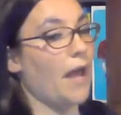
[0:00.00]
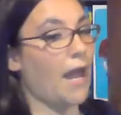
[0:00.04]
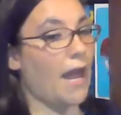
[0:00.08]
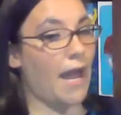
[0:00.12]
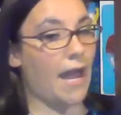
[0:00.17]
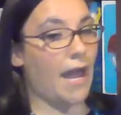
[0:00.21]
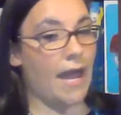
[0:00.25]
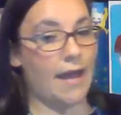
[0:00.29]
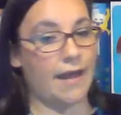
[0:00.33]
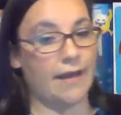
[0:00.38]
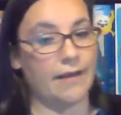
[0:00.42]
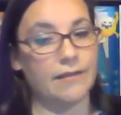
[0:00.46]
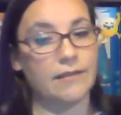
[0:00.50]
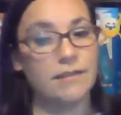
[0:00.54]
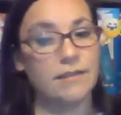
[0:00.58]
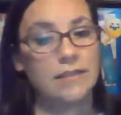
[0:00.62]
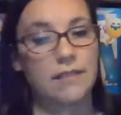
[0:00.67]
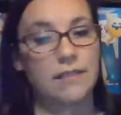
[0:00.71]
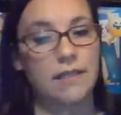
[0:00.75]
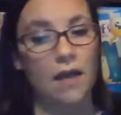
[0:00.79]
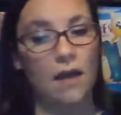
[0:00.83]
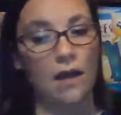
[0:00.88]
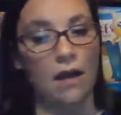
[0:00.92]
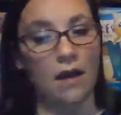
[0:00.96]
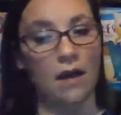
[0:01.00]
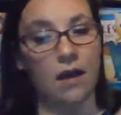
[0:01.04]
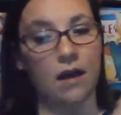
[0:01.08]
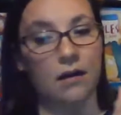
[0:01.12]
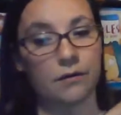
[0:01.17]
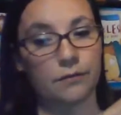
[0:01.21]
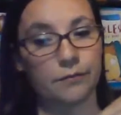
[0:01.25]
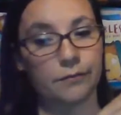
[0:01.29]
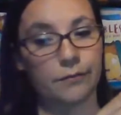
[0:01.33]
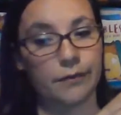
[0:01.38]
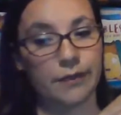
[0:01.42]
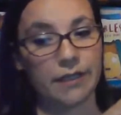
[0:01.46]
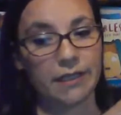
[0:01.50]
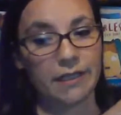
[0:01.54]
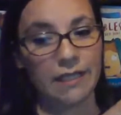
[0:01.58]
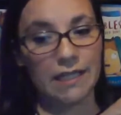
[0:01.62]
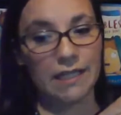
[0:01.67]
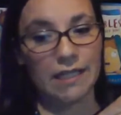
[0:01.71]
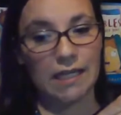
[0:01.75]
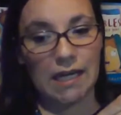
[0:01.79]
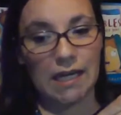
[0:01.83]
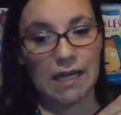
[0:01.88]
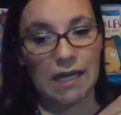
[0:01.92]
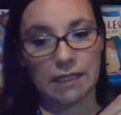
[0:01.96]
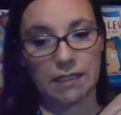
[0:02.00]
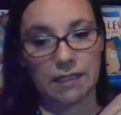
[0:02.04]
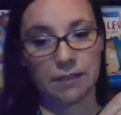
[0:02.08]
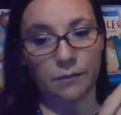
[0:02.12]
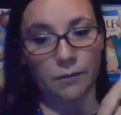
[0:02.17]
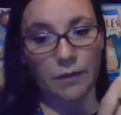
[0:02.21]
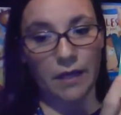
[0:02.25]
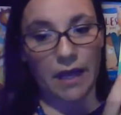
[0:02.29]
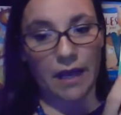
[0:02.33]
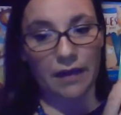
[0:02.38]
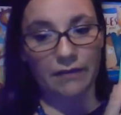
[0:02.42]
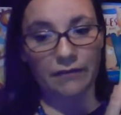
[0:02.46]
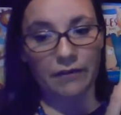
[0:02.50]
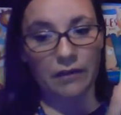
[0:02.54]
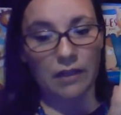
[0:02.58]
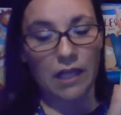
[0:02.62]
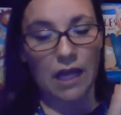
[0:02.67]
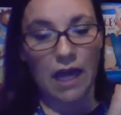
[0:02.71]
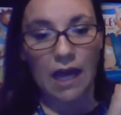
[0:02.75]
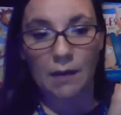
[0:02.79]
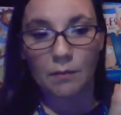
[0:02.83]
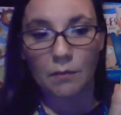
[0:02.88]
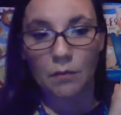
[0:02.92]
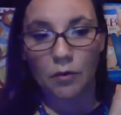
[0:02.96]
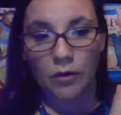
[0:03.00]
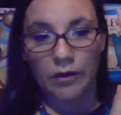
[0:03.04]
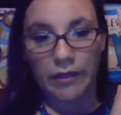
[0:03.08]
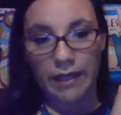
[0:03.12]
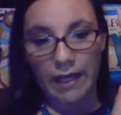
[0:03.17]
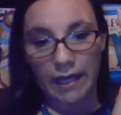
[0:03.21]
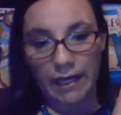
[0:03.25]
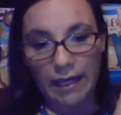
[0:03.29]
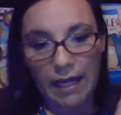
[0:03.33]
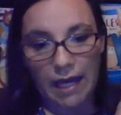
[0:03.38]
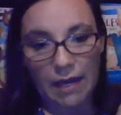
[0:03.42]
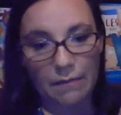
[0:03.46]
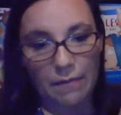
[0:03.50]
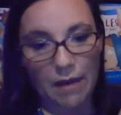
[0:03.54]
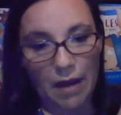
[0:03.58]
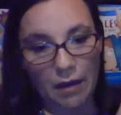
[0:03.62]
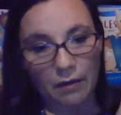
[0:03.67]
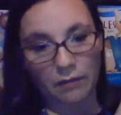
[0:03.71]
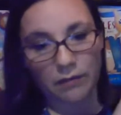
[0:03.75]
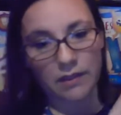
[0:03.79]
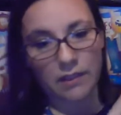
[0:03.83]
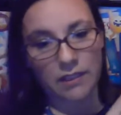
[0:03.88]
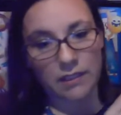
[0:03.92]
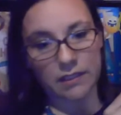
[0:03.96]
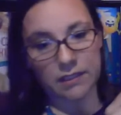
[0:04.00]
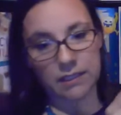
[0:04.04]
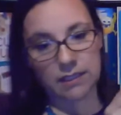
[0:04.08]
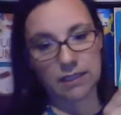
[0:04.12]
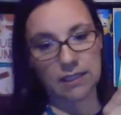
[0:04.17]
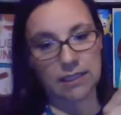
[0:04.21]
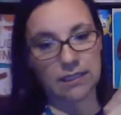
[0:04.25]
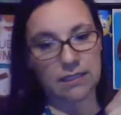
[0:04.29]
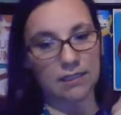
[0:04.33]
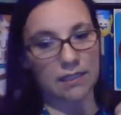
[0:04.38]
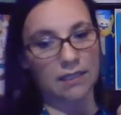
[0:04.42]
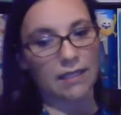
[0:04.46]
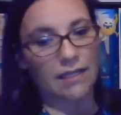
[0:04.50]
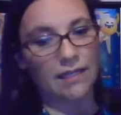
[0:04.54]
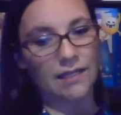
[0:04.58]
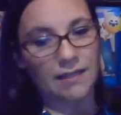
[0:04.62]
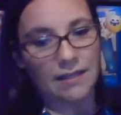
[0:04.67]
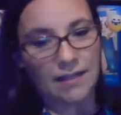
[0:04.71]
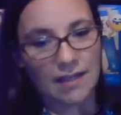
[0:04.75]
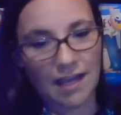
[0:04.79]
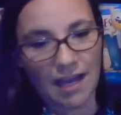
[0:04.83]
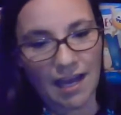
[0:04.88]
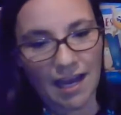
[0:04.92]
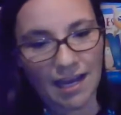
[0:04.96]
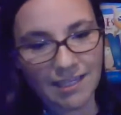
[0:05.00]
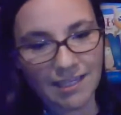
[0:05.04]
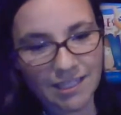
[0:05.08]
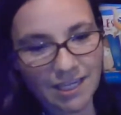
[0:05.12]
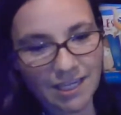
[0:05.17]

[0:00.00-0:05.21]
pads are really neat. We have a lot more that came out this season. Hi,